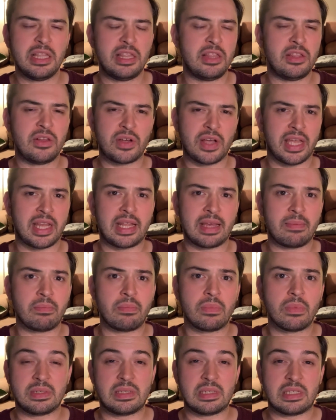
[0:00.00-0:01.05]
look at
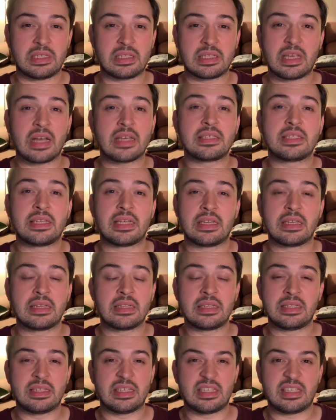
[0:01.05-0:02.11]
him disgusted,
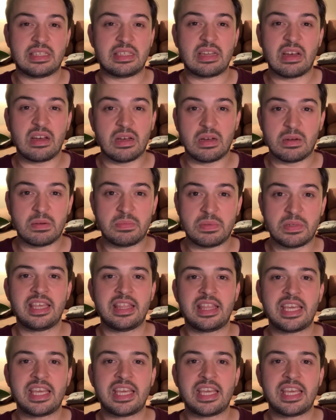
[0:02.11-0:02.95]
disturbed.